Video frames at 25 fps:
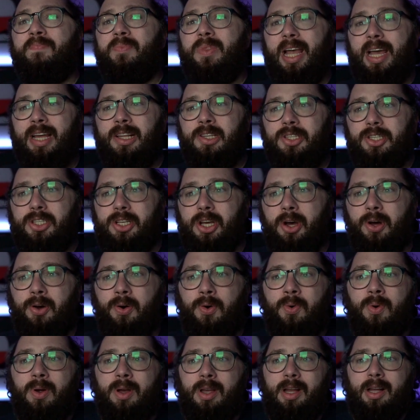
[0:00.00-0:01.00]
And
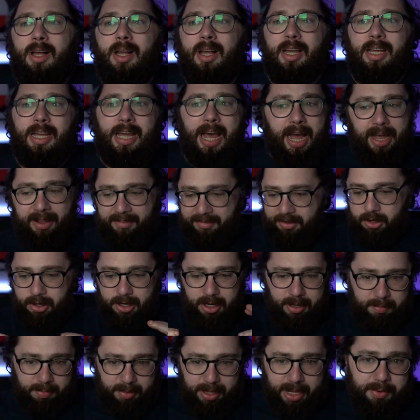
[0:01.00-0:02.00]
so, yeah, if you're
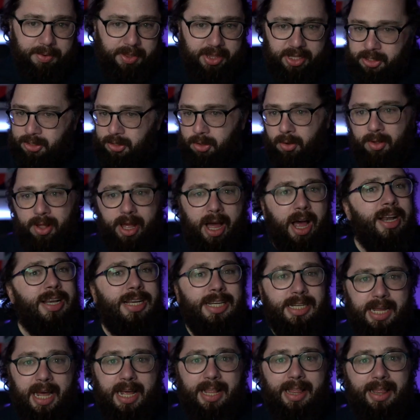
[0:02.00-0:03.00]
going to play with this whole
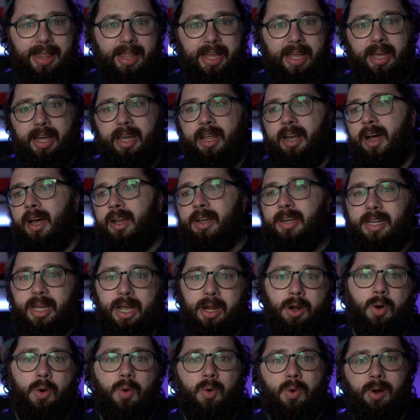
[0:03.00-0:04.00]
undead thing and undead
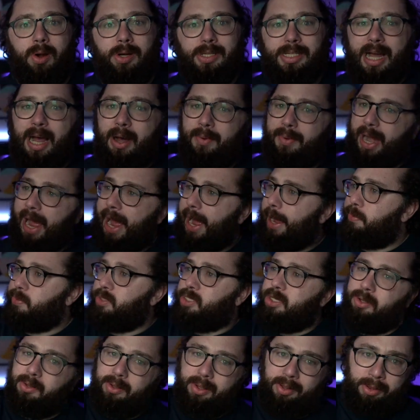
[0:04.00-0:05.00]
hordes, I would
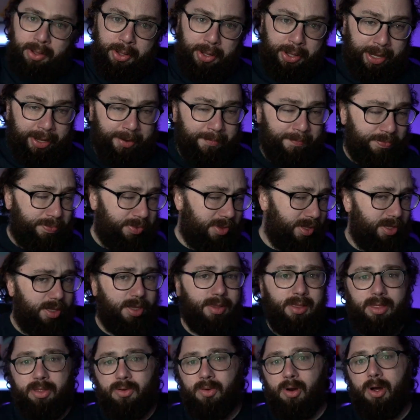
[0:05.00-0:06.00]
absolutely
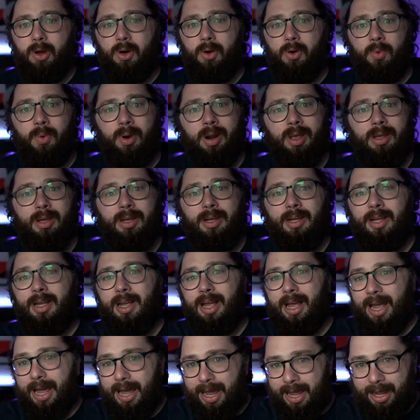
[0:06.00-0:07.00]
throw
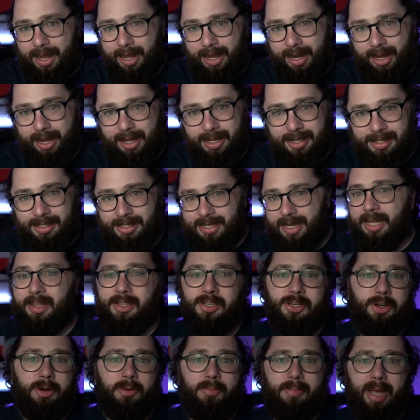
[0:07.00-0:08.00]
a death
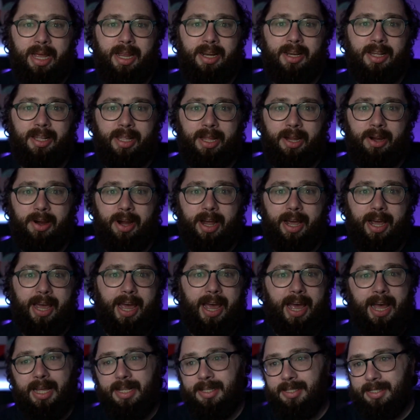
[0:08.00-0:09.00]
domain cleric
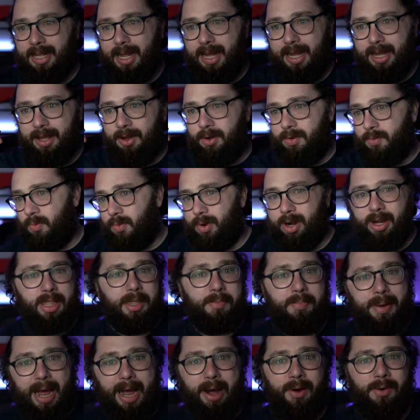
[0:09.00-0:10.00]
as like one of the
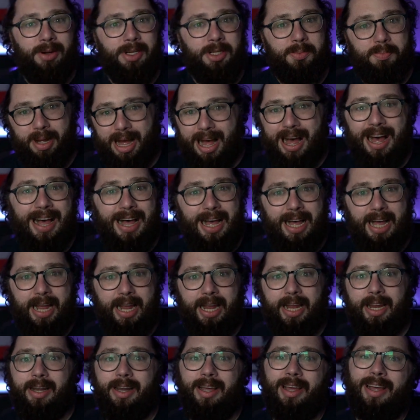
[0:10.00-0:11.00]
powers
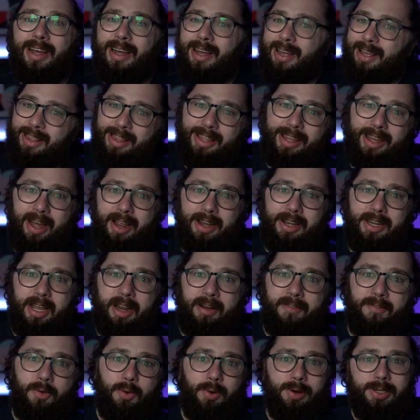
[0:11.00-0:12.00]
behind the
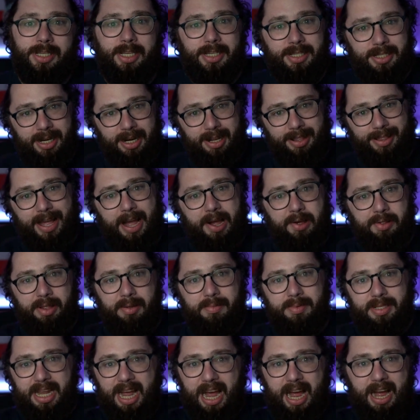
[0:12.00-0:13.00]
undead forces and allow
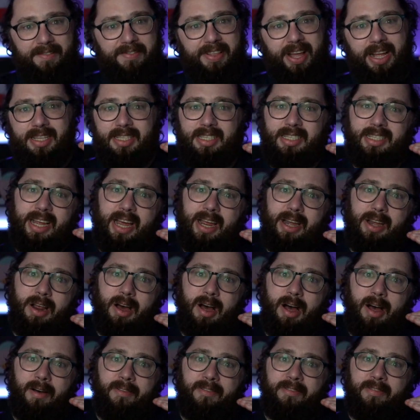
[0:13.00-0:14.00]
them to have that
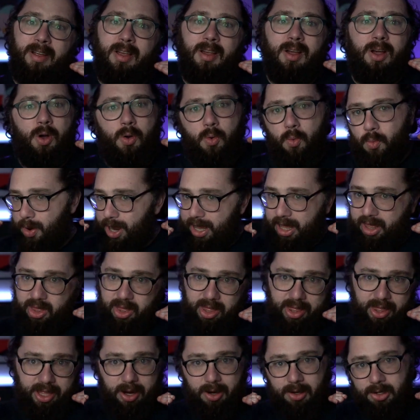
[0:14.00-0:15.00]
standoff with
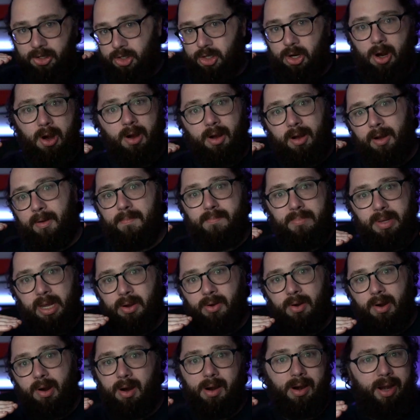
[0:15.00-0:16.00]
their dark
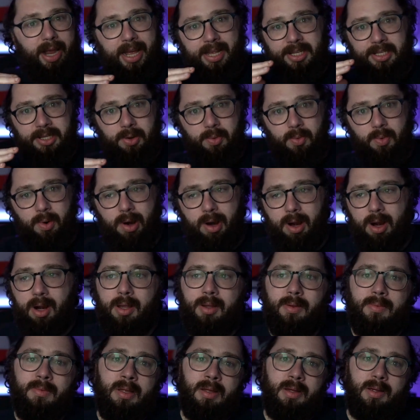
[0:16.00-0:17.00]
mirror, as it were.
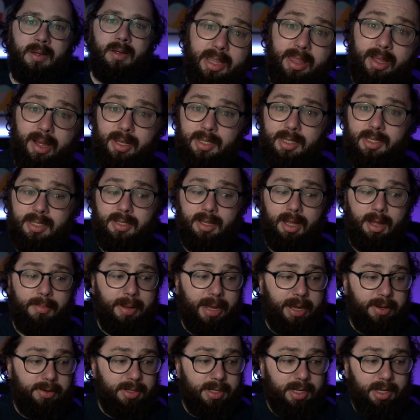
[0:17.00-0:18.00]
And those are my thoughts
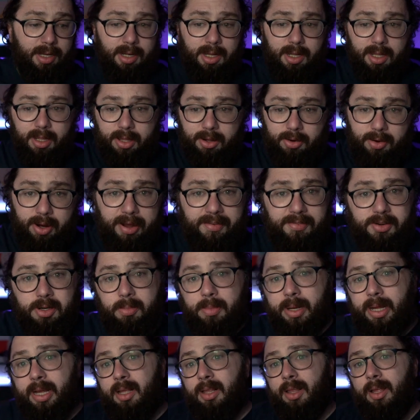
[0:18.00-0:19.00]
about the Grave
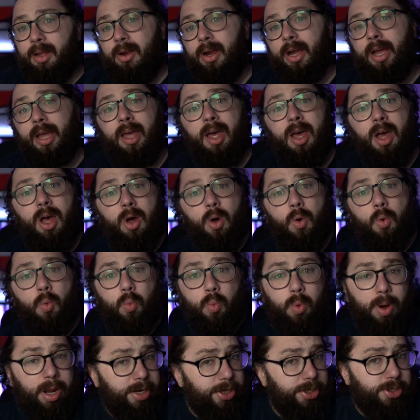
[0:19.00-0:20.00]
Domain Cleric.
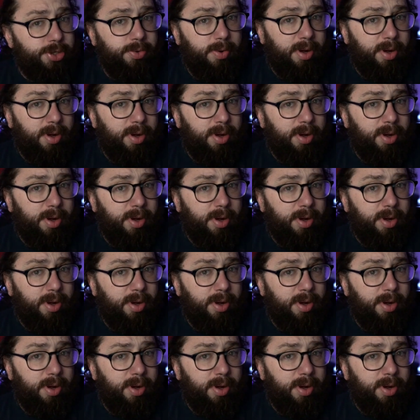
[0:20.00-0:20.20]
What did you